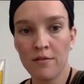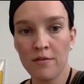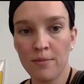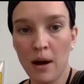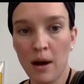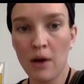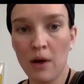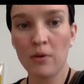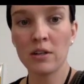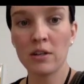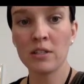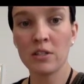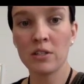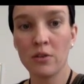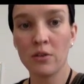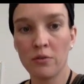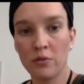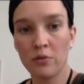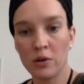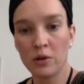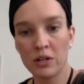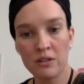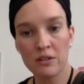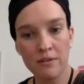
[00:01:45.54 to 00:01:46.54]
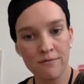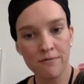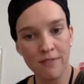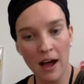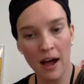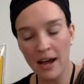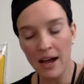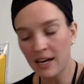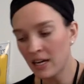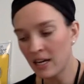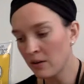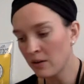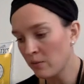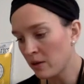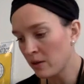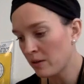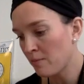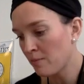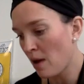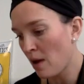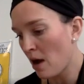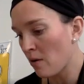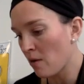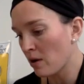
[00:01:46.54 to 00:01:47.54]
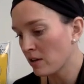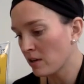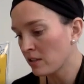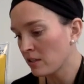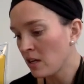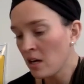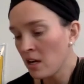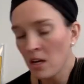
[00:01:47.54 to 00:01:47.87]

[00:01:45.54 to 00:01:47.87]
powers. So if we're dividing with powers.